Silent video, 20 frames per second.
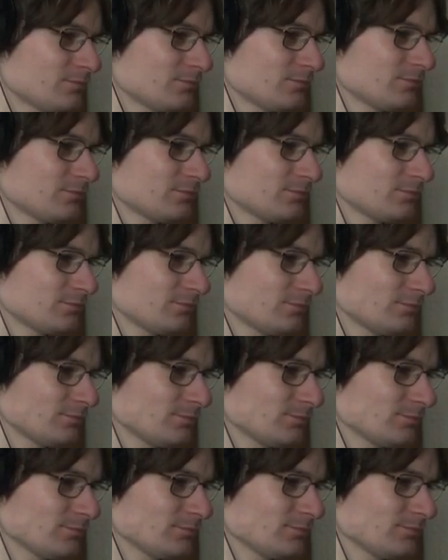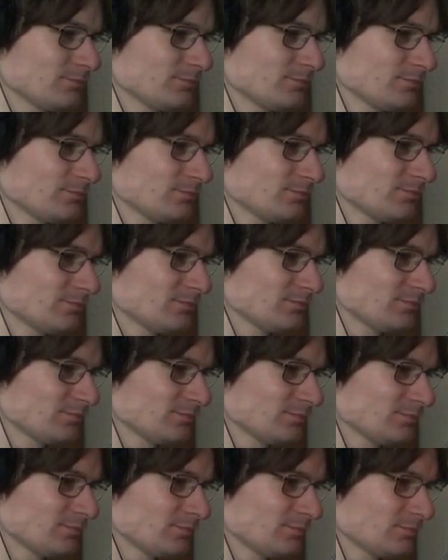
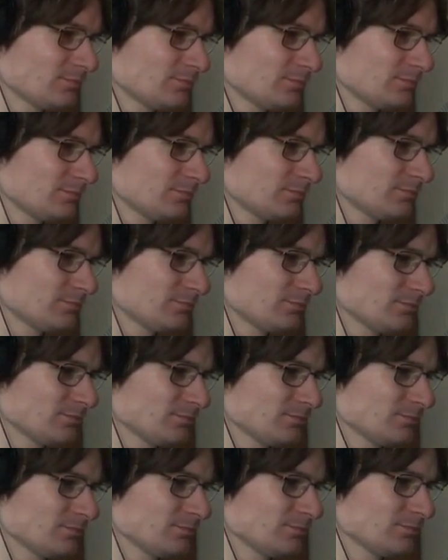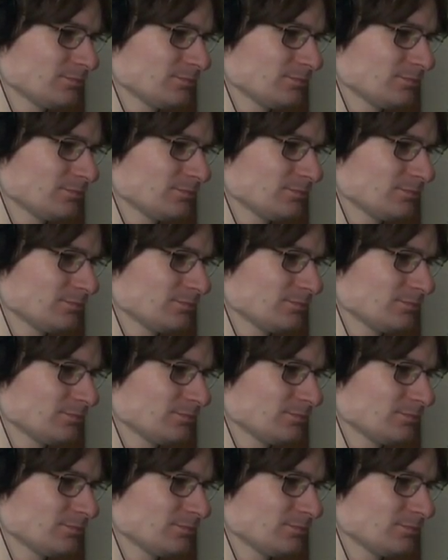Nobody speaks.